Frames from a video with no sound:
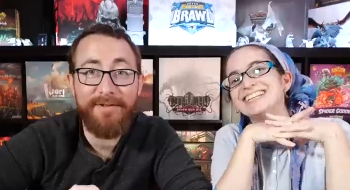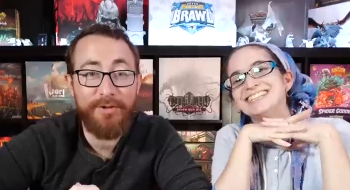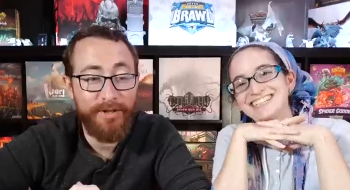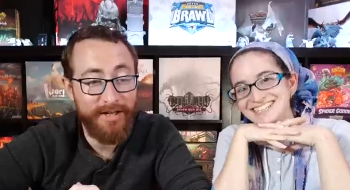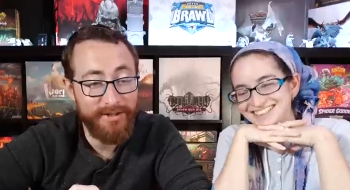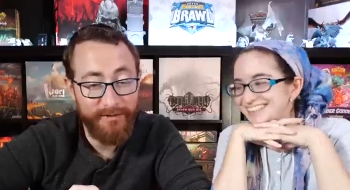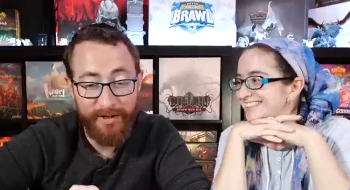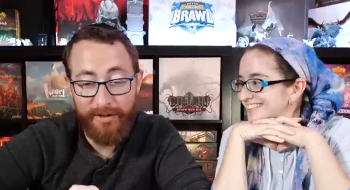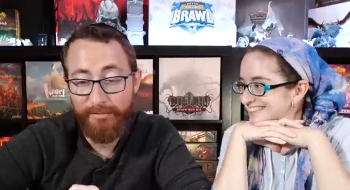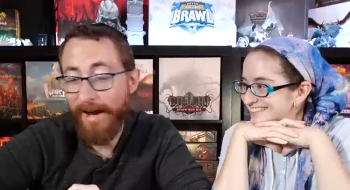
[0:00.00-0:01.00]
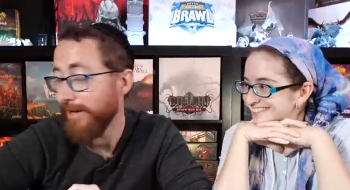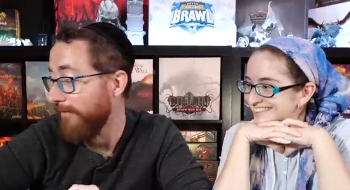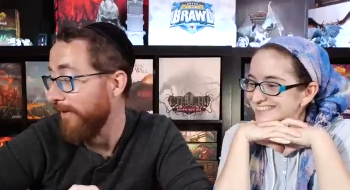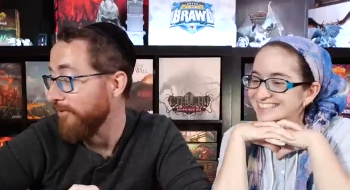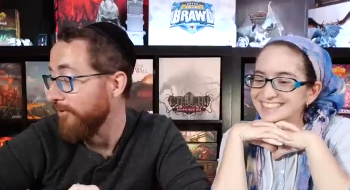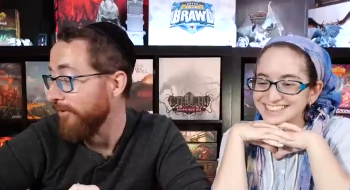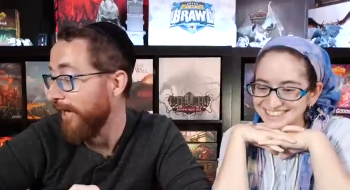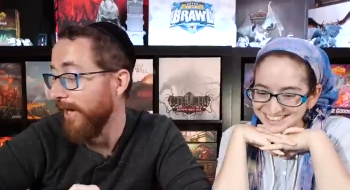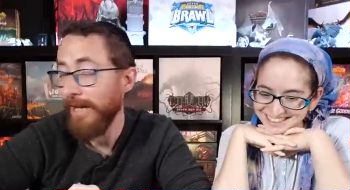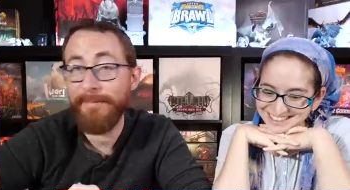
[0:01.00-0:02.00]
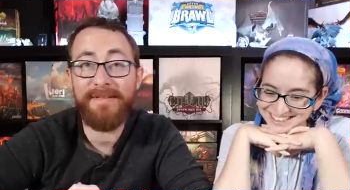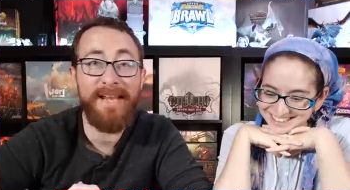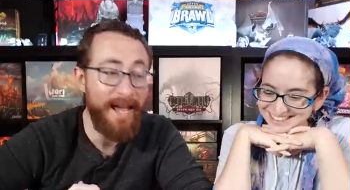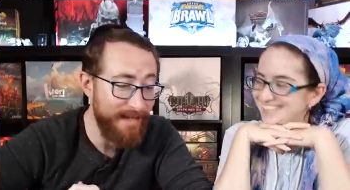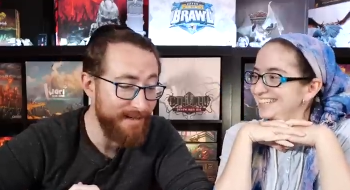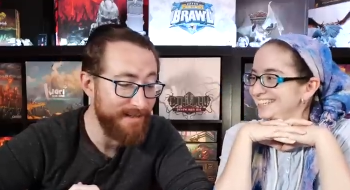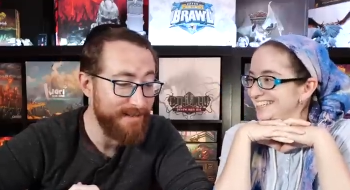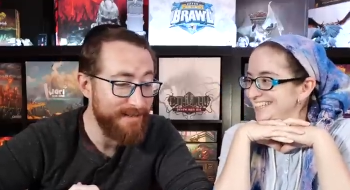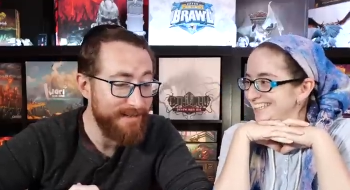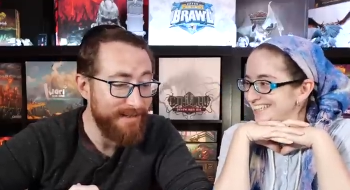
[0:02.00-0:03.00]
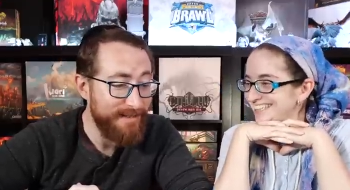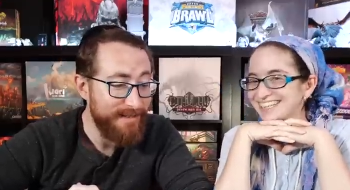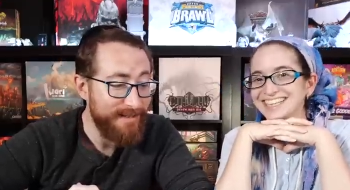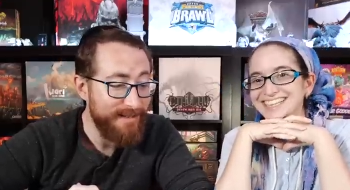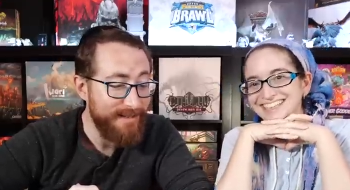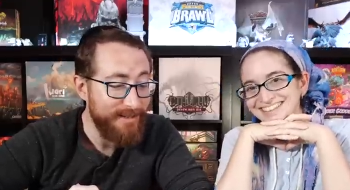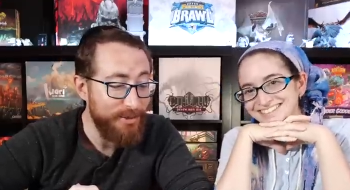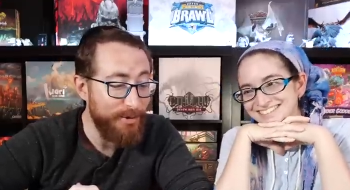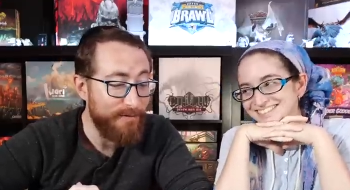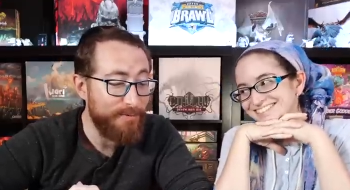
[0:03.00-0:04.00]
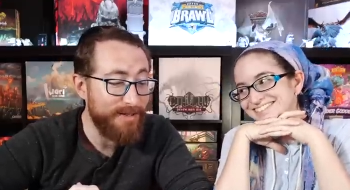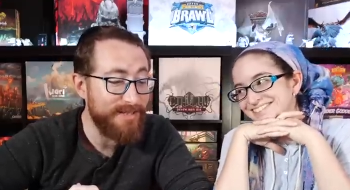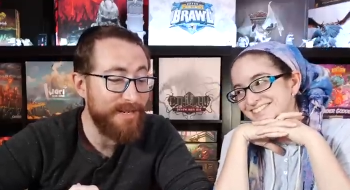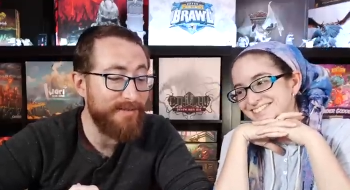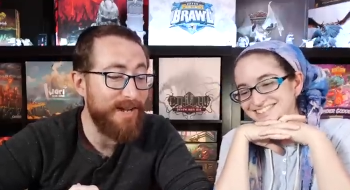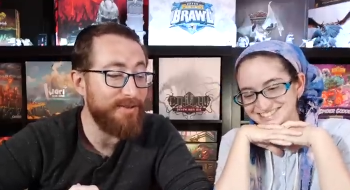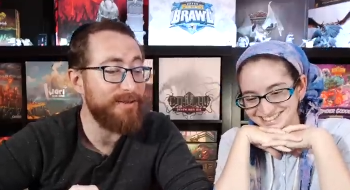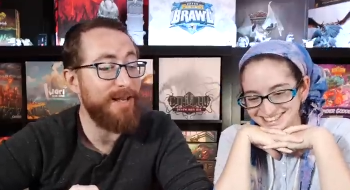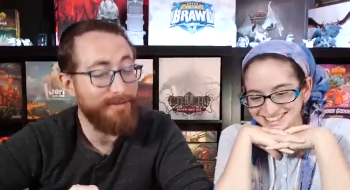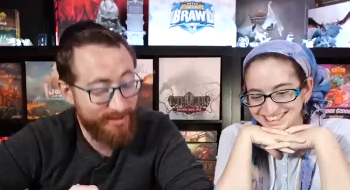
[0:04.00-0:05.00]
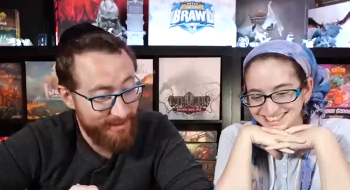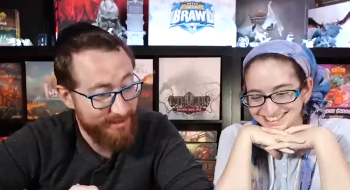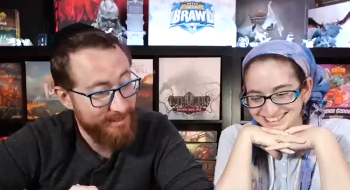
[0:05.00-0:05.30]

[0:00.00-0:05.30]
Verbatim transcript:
Speaker 1: you for joining mm-hmm. us over here at the Radcliffe household. I am dead. You have 27 health left.